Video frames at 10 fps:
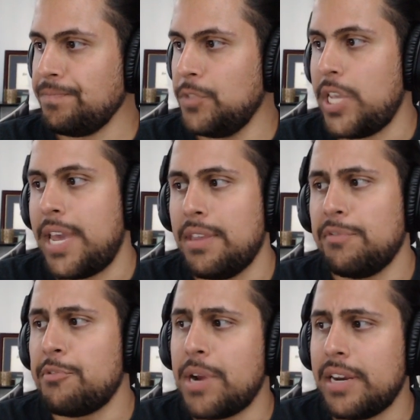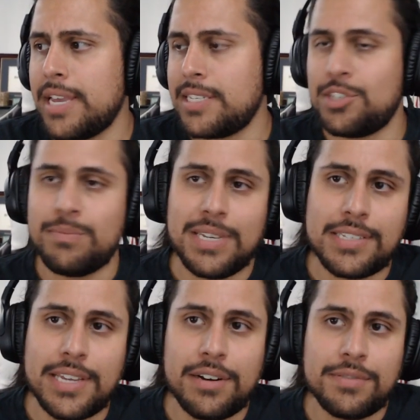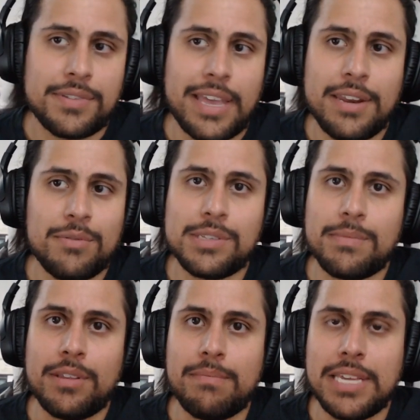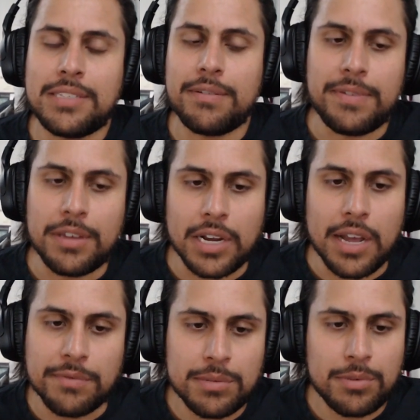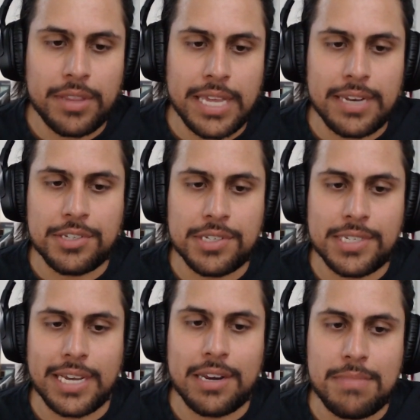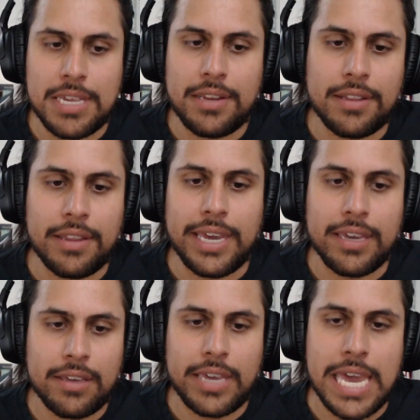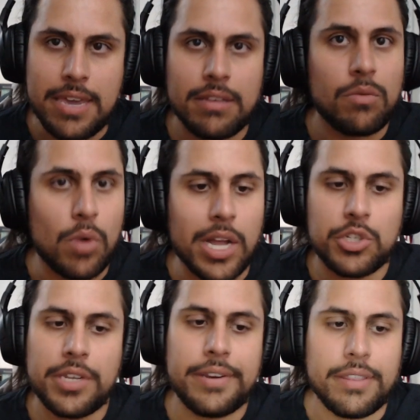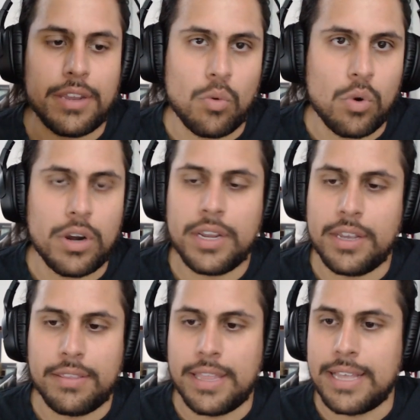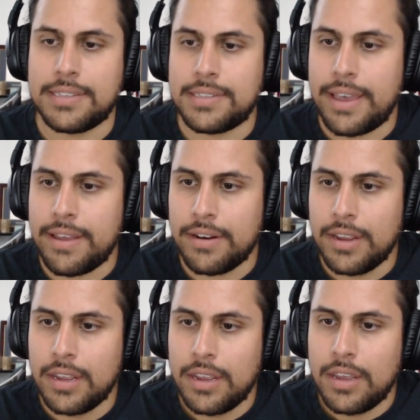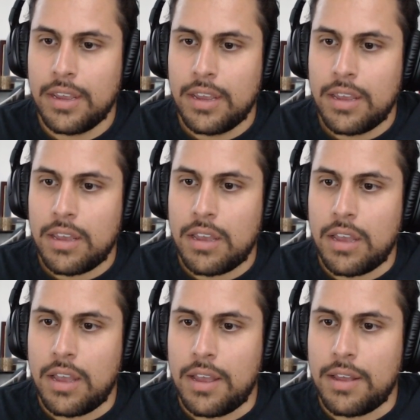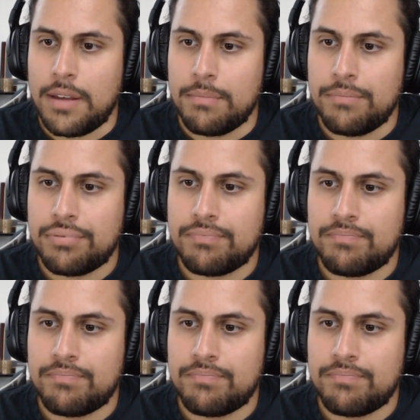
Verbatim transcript: so yeah, I think for broadcast, that should be a standard. So anyone's made to feel uncomfortable, then it's just like an immediate like, hey, watch it, and then a warning, and then that's that. Um,